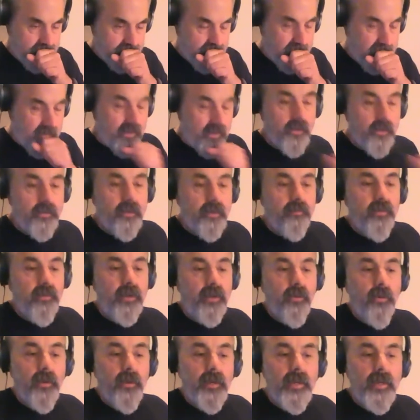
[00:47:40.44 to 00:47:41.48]
You know, the
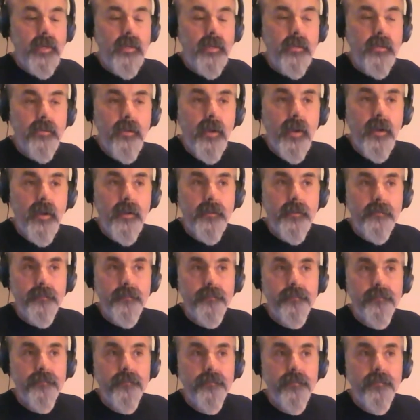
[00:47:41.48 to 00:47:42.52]
recording,
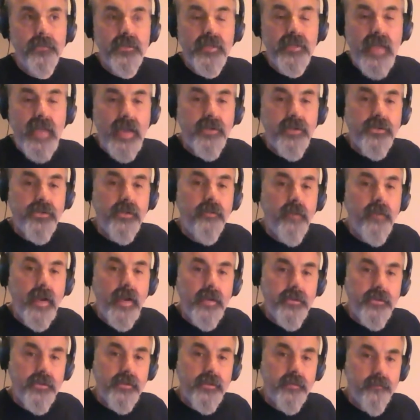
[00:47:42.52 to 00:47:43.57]
Skaggs and
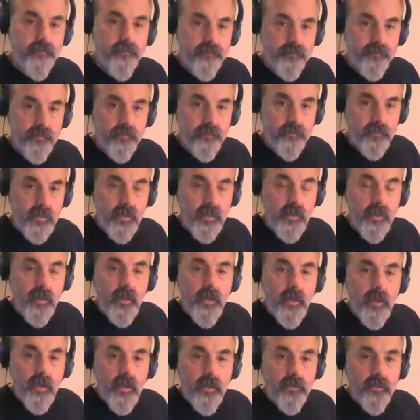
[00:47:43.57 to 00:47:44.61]
Rice,
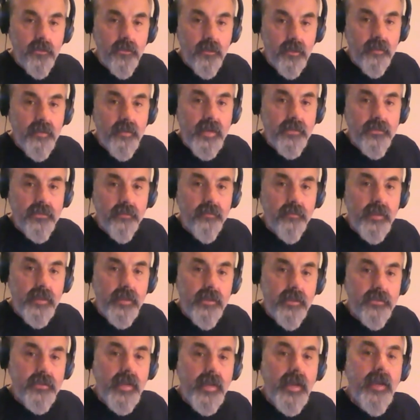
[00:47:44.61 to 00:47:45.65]
Tony Rice and
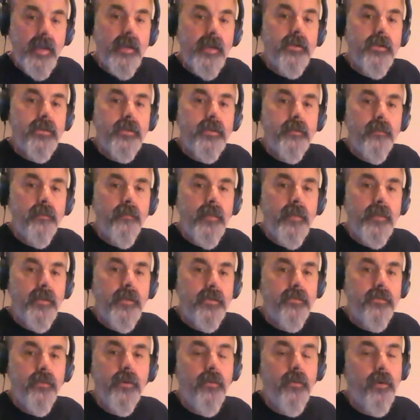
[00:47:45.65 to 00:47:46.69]
Ricky Skaggs made
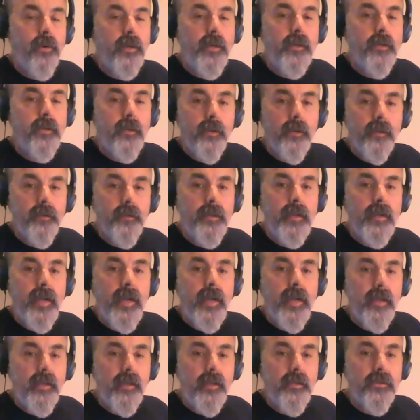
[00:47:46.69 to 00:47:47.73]
this recording in the early
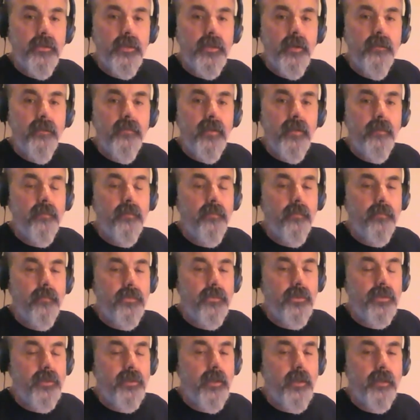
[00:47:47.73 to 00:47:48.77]
80s of them
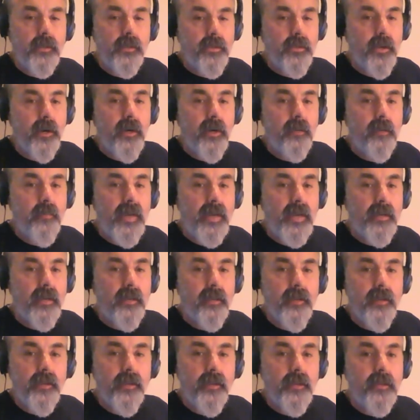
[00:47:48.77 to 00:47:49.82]
just on guitar and
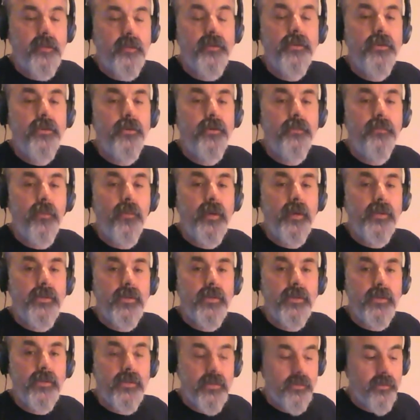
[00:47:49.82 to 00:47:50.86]
mandolin, and their 2
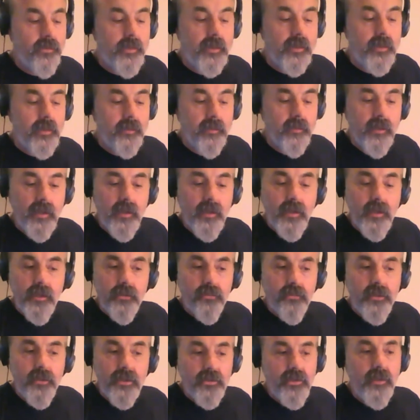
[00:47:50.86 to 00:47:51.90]
voices doing
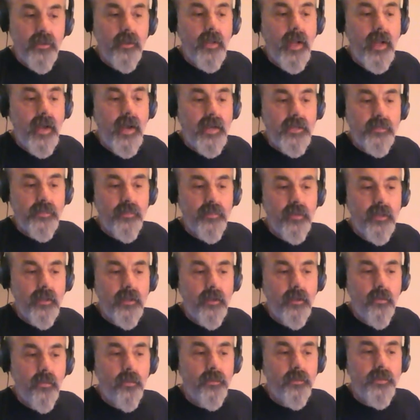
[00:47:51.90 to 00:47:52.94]
traditional gospel
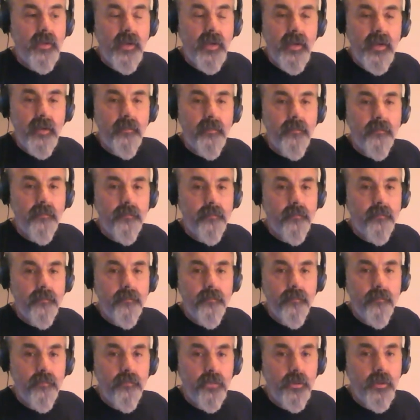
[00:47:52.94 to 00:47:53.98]
and old time
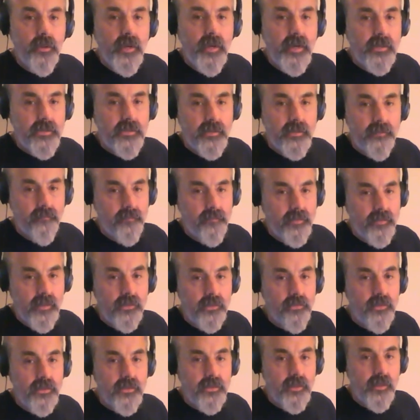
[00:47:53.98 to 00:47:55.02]
bluegrass and
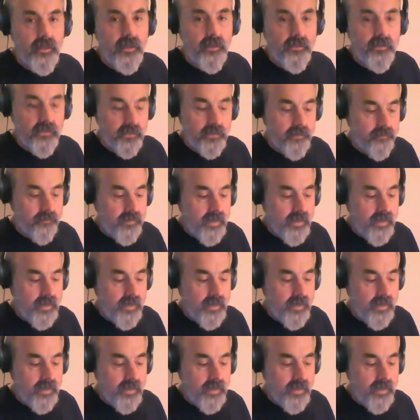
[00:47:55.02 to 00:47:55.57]
country songs.